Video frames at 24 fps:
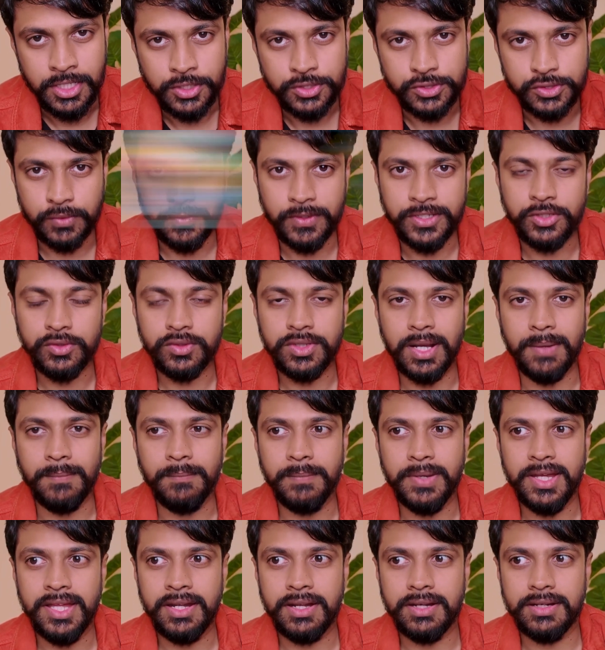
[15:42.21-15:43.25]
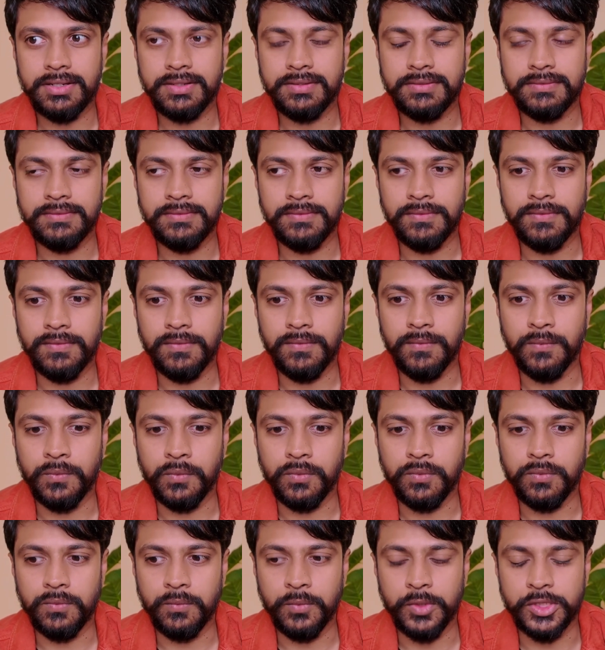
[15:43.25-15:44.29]
So when you compare
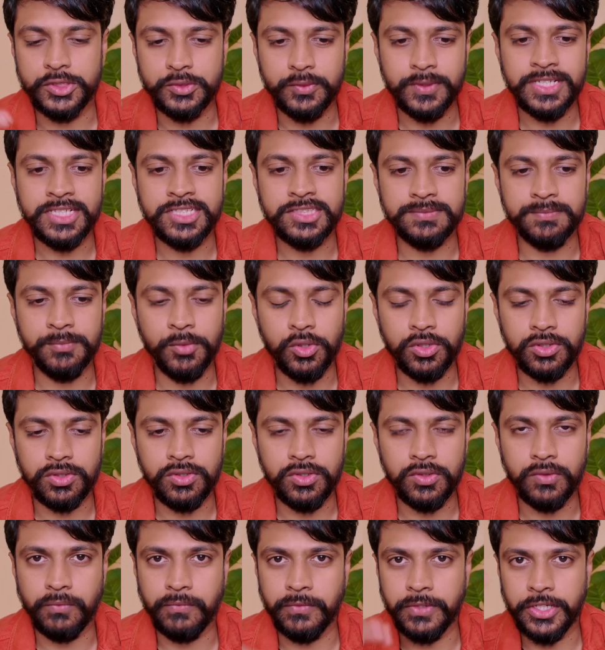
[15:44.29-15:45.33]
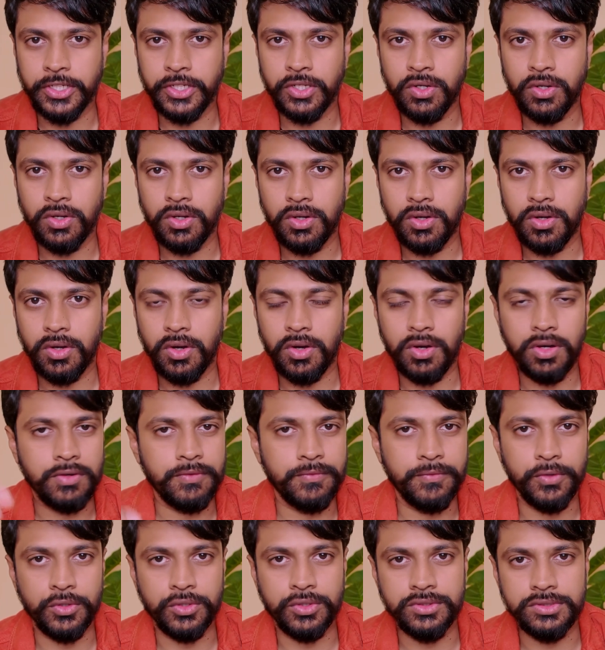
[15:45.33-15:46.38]
which one is more good, video or
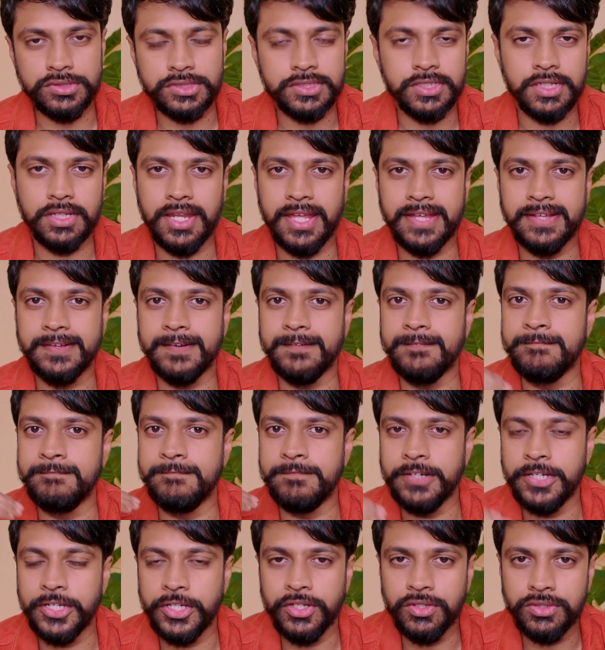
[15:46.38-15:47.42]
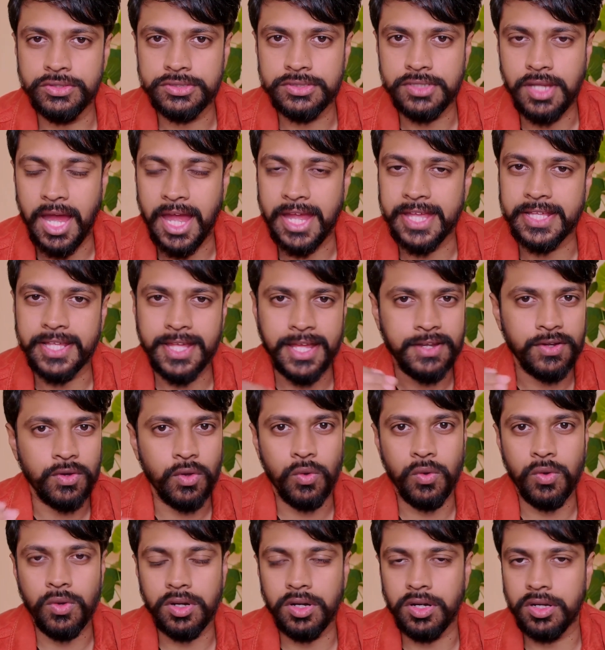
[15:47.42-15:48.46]
photos, like videos I can
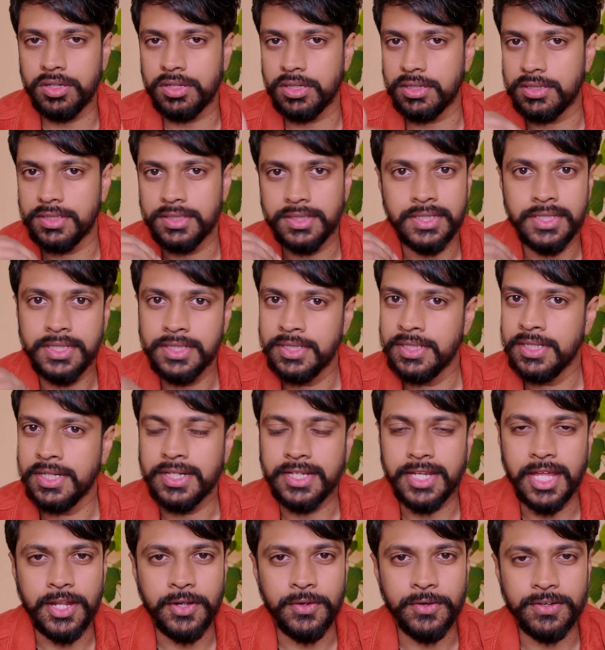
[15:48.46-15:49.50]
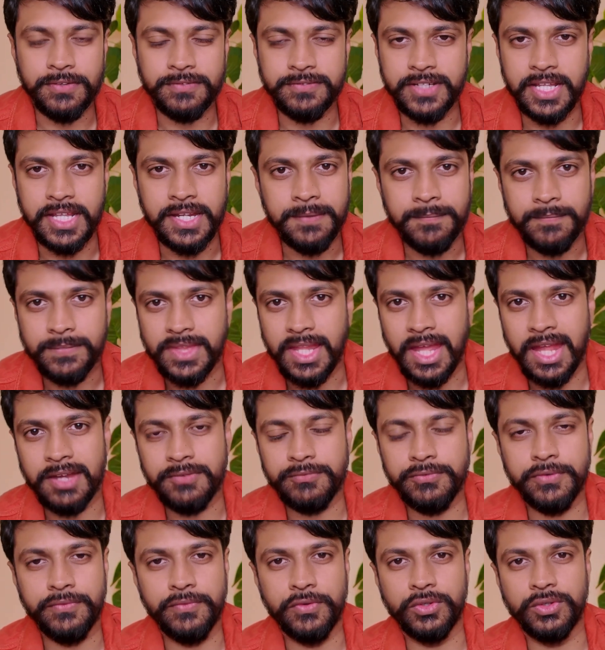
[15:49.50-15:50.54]
award 9 out of 10,
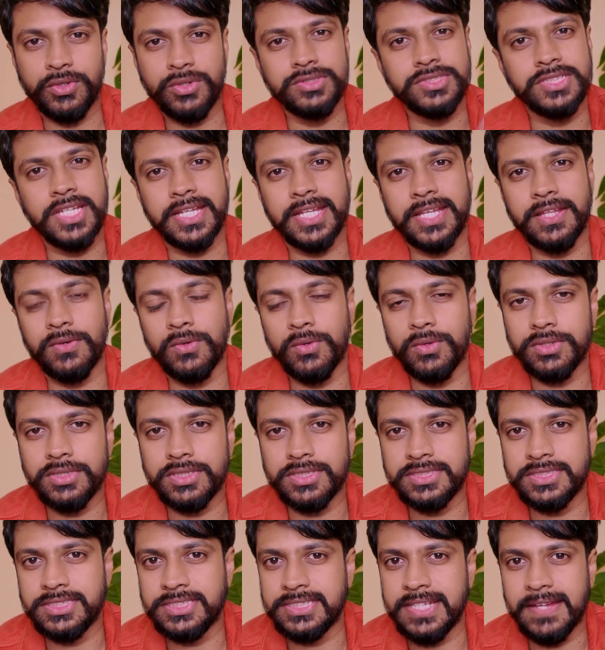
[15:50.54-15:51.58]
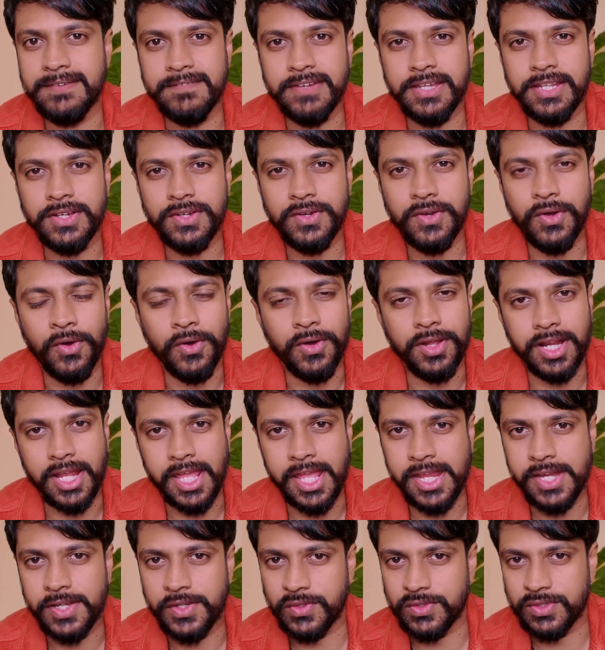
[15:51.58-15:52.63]
and for photos I can award 7 or
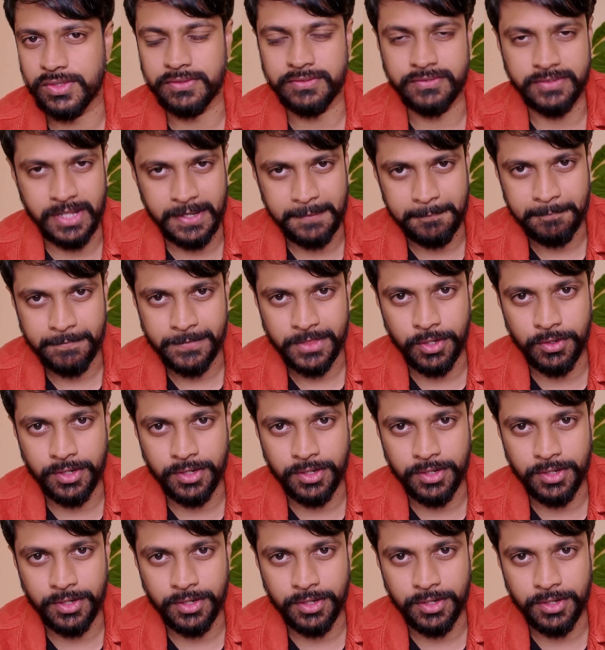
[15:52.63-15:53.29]
8 out of 10.